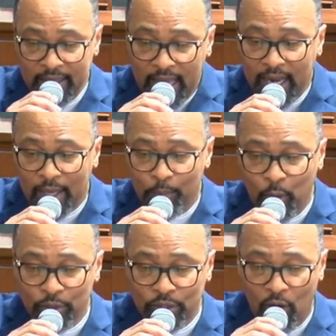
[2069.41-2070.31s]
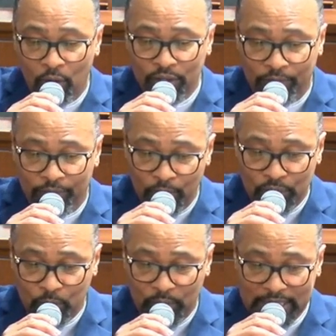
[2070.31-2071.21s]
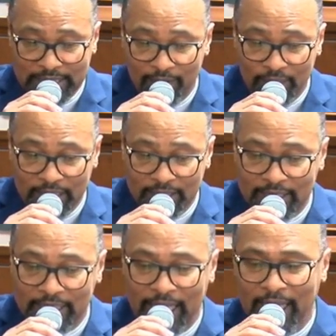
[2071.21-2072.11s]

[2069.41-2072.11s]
And then it moves on to verse 27 and it says,